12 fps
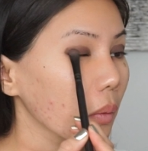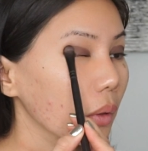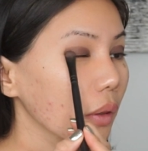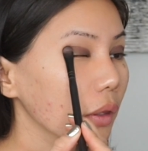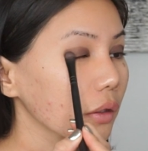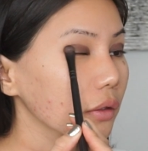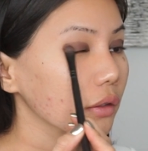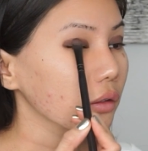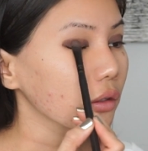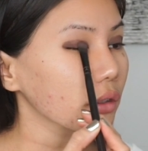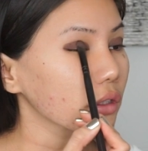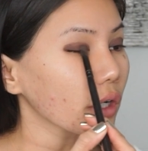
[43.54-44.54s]
and this
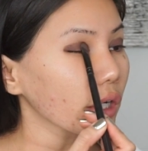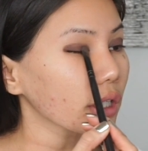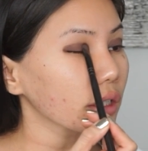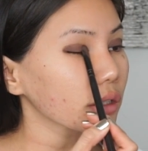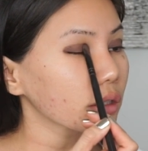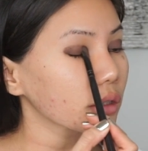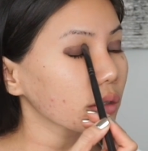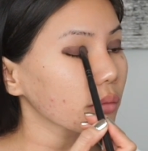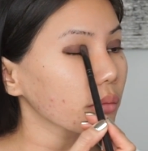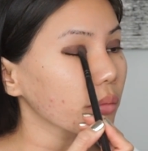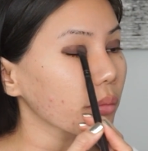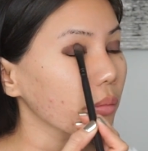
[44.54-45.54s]
is the darkest,
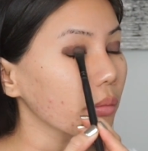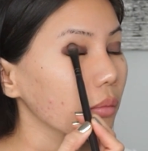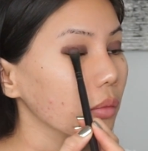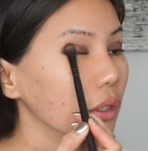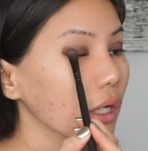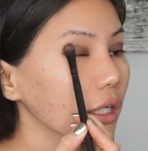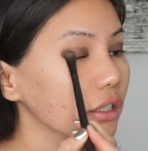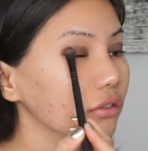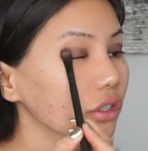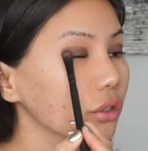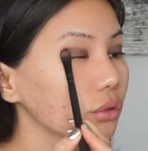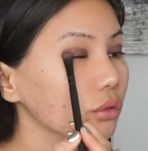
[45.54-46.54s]
kind of
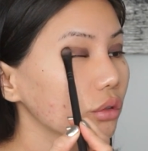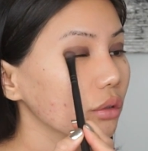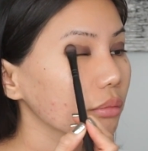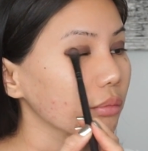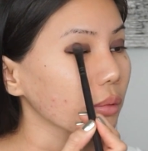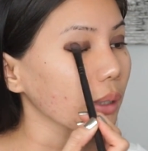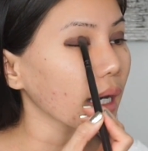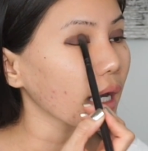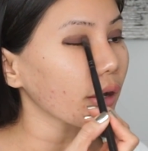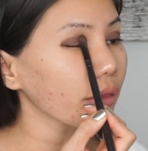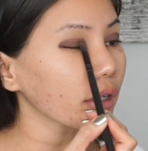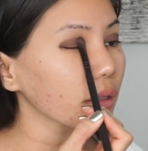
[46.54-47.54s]
a cool
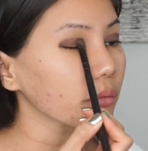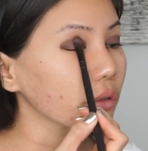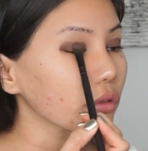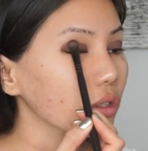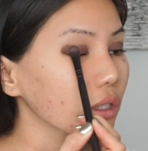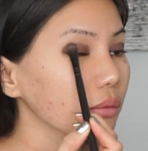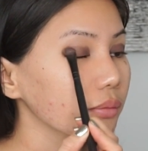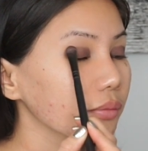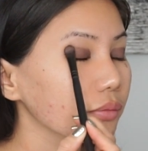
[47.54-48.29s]
brown that I'm using